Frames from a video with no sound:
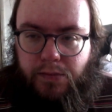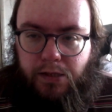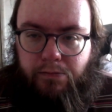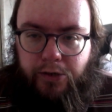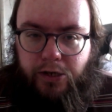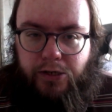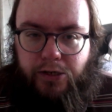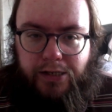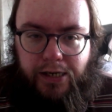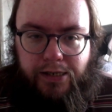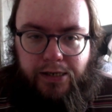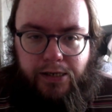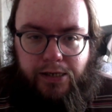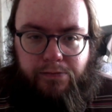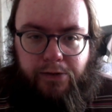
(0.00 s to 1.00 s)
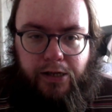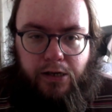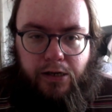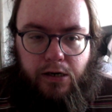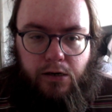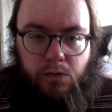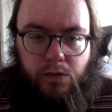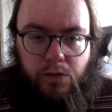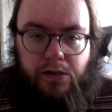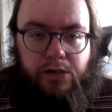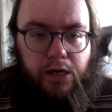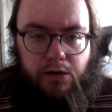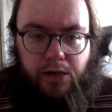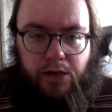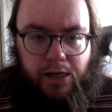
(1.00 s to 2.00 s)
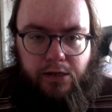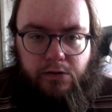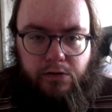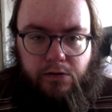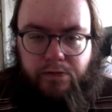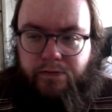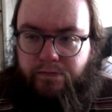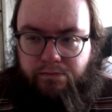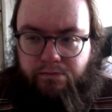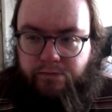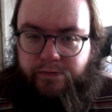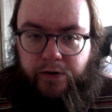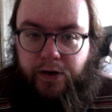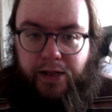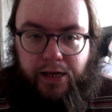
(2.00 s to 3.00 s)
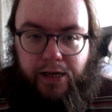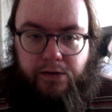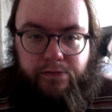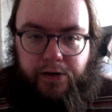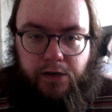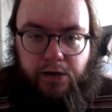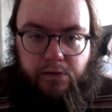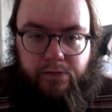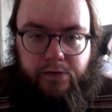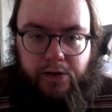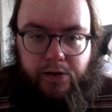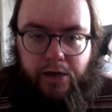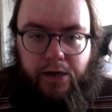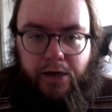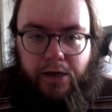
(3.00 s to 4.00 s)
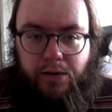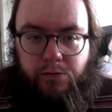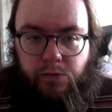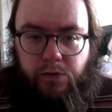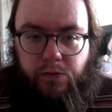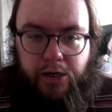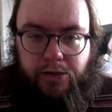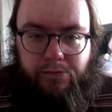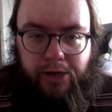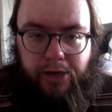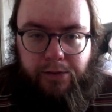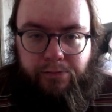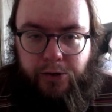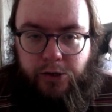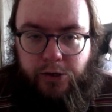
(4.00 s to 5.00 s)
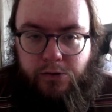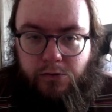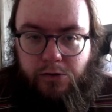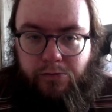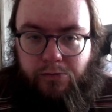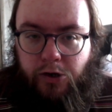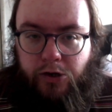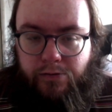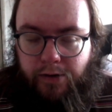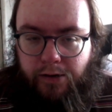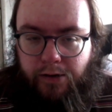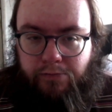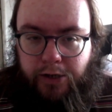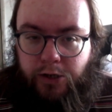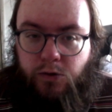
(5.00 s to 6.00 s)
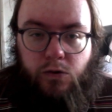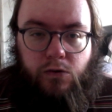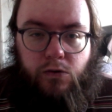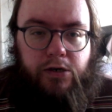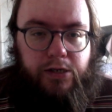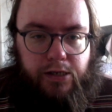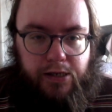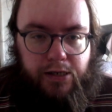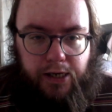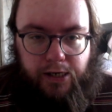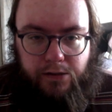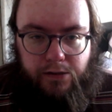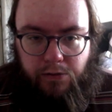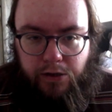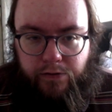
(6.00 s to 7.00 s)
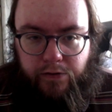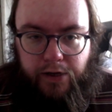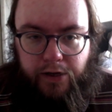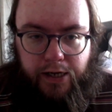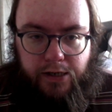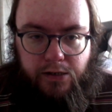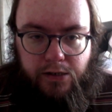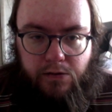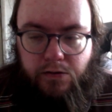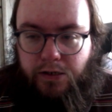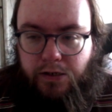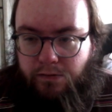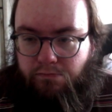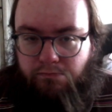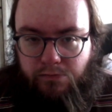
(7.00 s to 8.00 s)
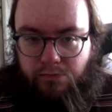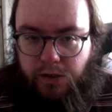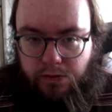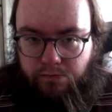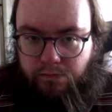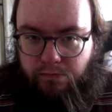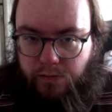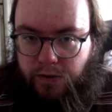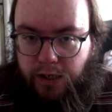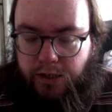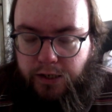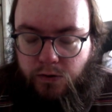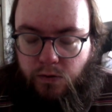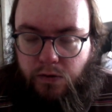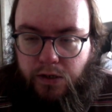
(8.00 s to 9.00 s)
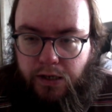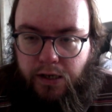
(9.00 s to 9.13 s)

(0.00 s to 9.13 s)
because they seemed a bit low. But that stuff, fine, that's fair enough. When you make personal remarks about me, or in this case, when I've got a guest on in with, say, Sean,